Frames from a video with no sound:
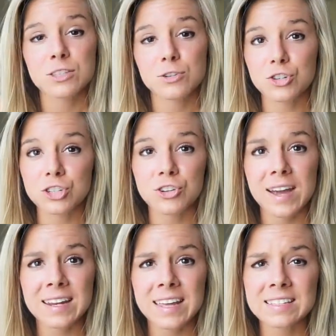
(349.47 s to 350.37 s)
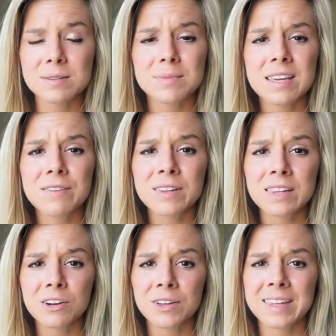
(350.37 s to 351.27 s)
So just try to get something
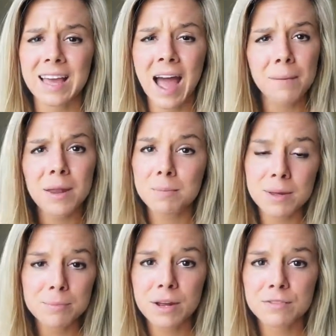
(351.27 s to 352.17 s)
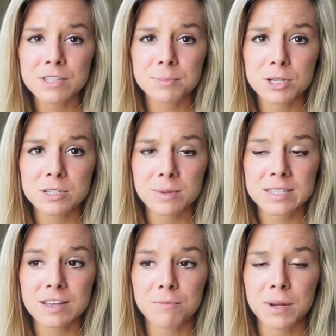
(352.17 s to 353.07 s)
even little, and like, I'm not a big breakfast person
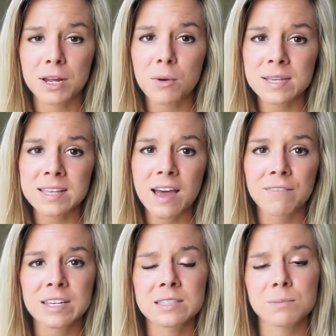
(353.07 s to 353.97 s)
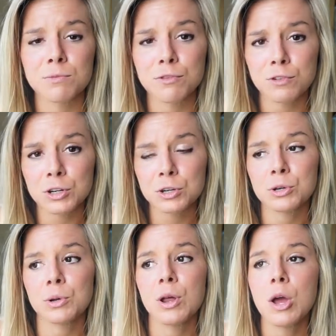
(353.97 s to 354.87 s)
myself, but I always have like some
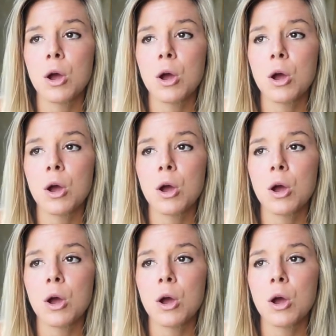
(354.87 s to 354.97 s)
fruit